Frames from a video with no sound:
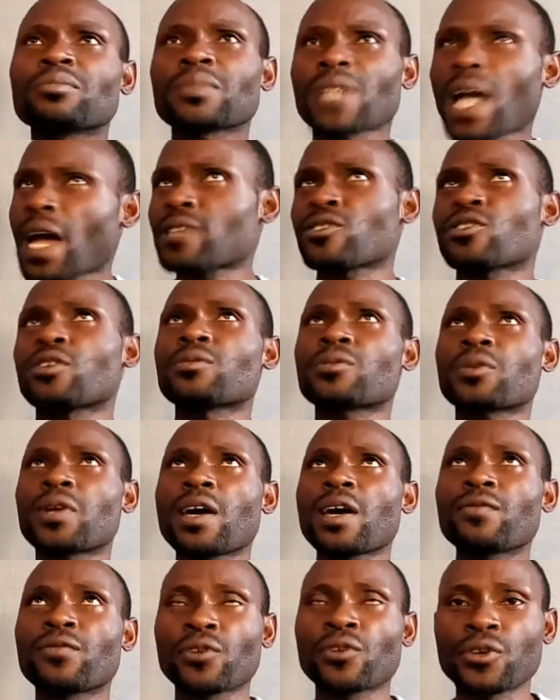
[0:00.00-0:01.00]
I
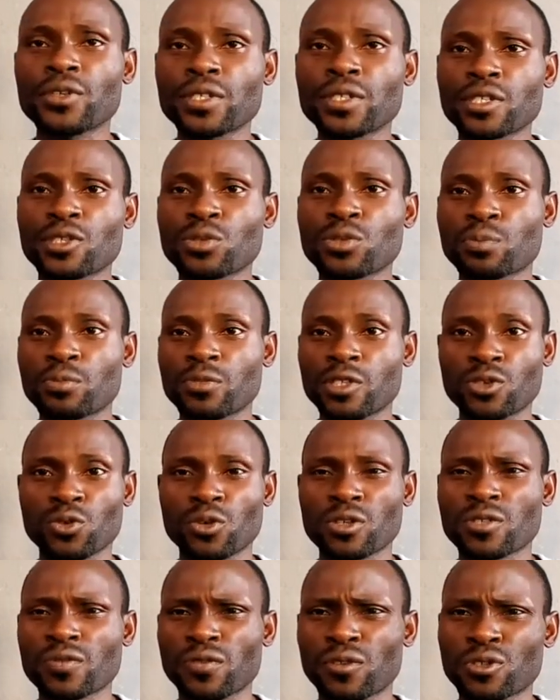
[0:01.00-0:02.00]
subscribed for it. It
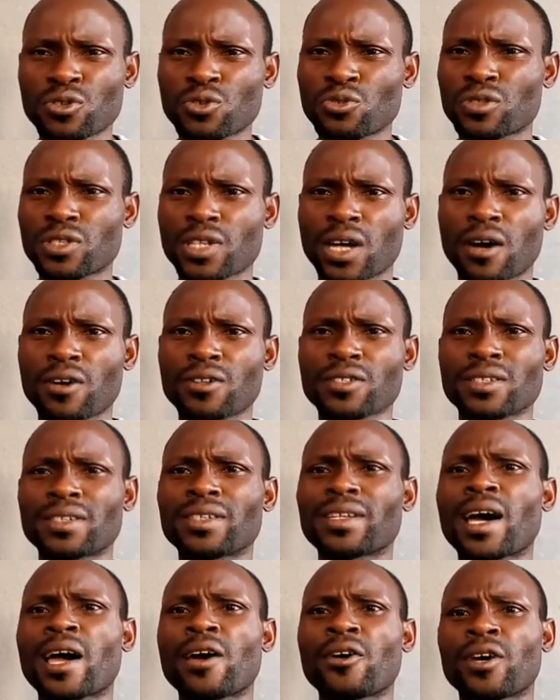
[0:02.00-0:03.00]
was for
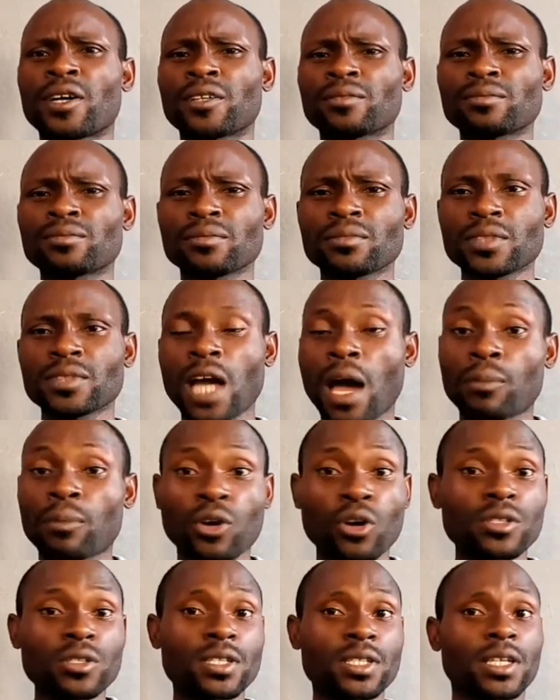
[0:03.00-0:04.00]
2,000 naira. I'm
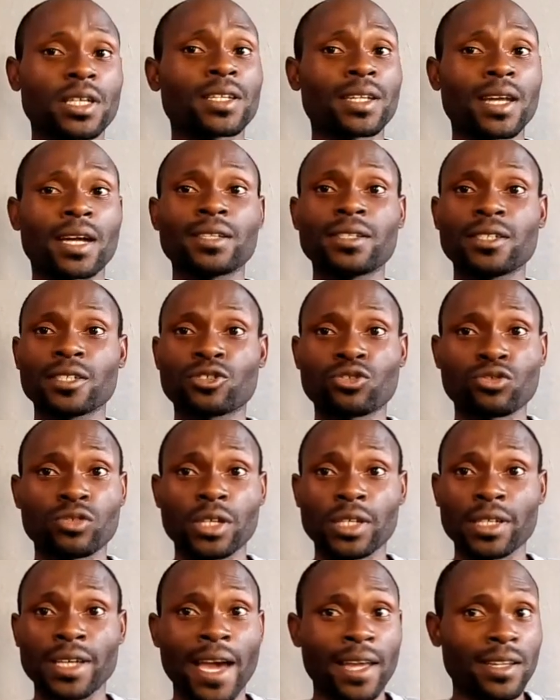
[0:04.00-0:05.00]
not saying that this
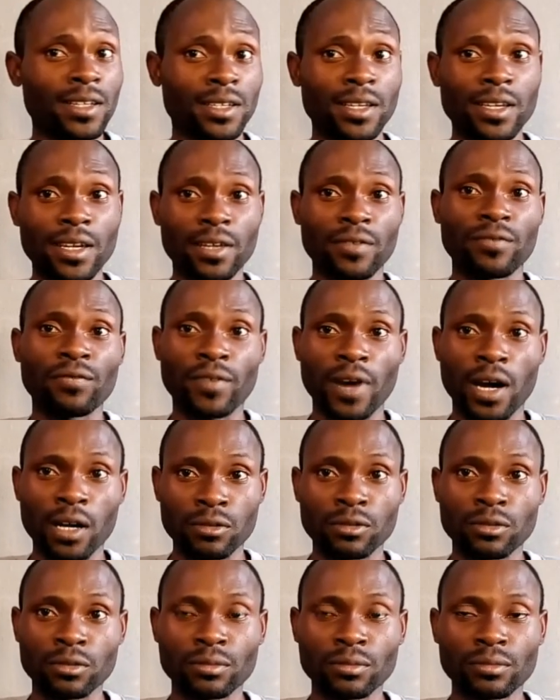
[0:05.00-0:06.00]
training I didn't really
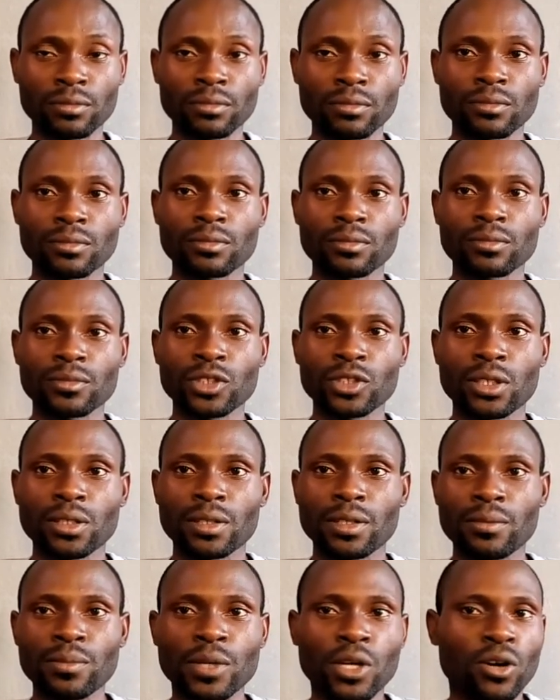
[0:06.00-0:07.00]

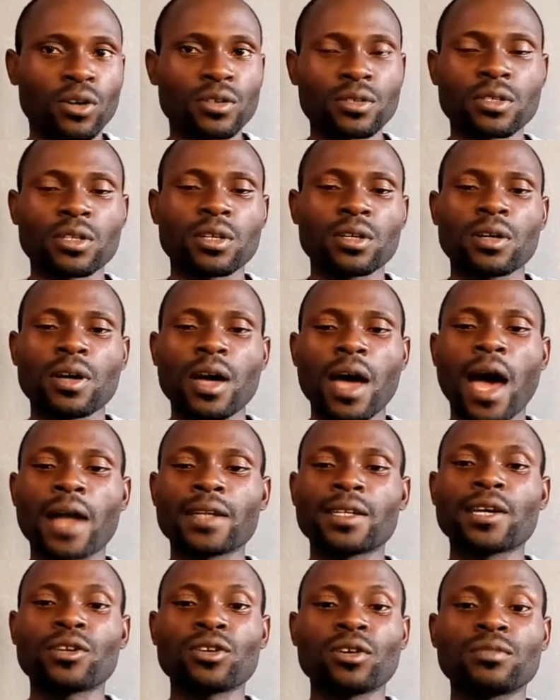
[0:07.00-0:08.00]
value, because at
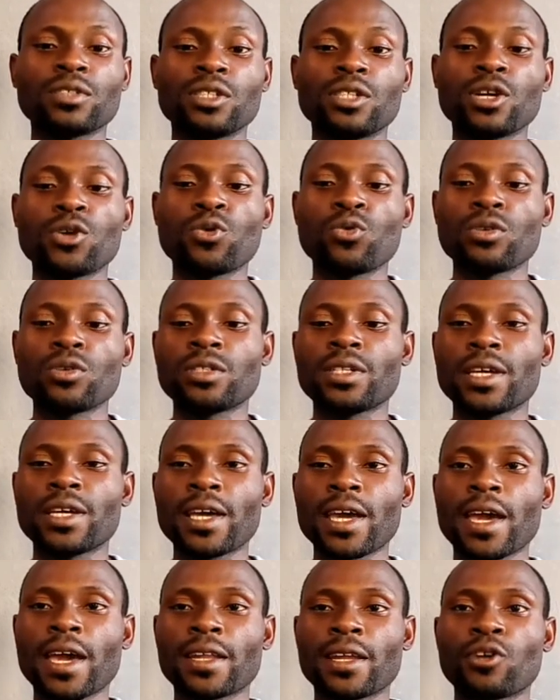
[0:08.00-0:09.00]
the end of the day,
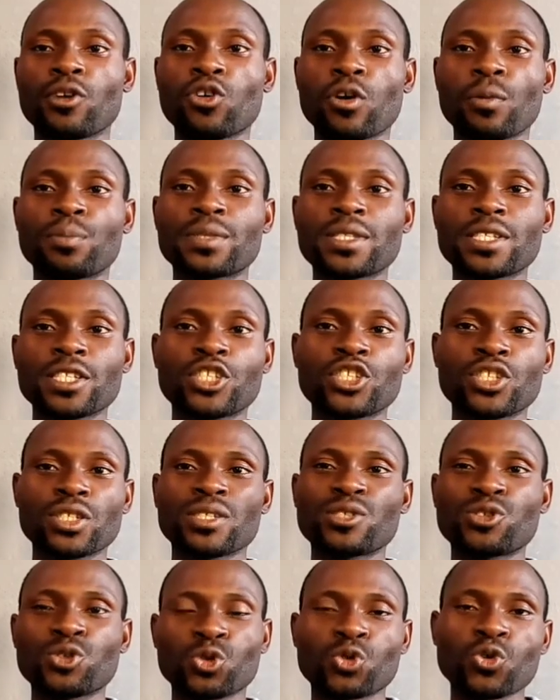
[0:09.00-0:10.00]
they ended up
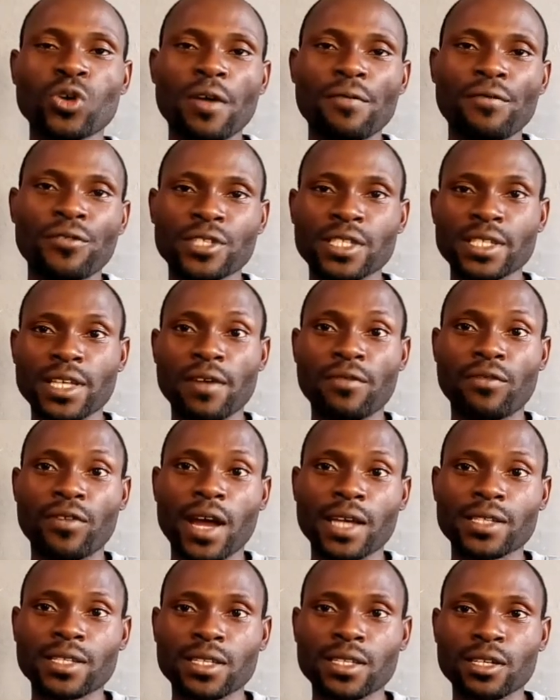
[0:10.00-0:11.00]
teaching
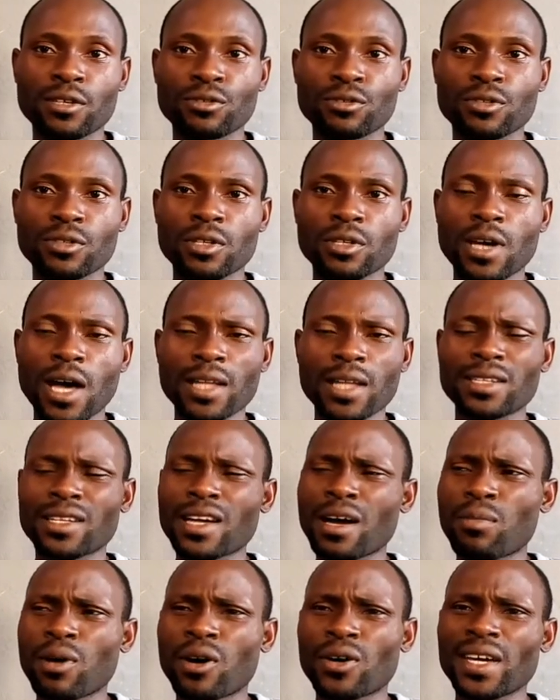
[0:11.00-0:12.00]
several skills. I think
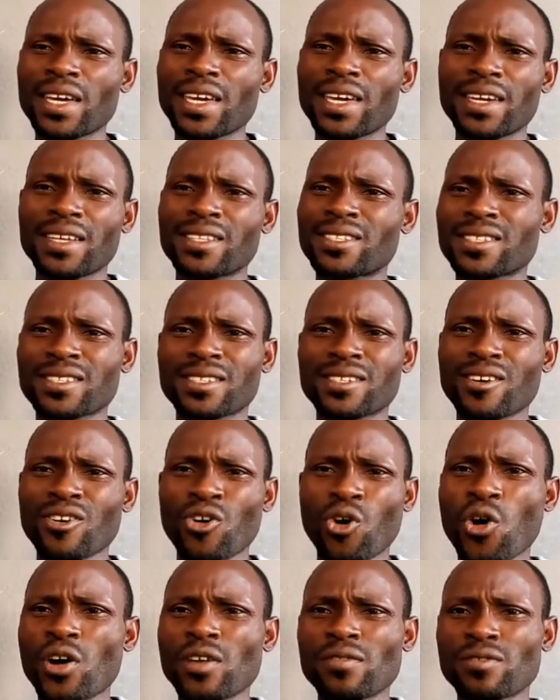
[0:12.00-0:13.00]
about 8
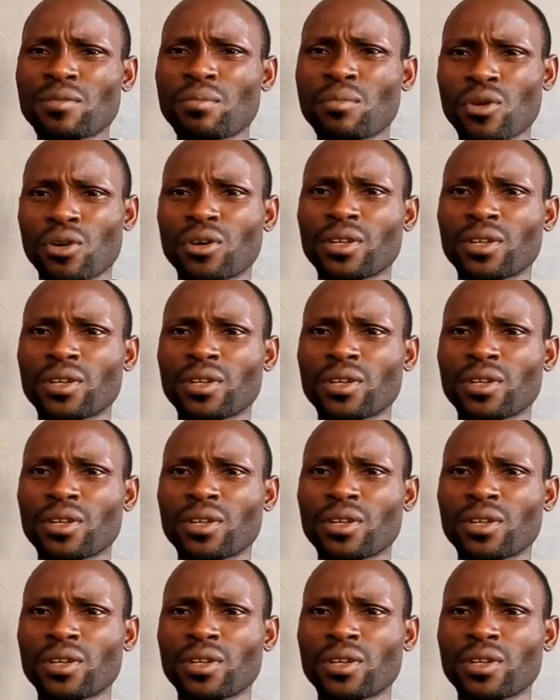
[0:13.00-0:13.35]
or even more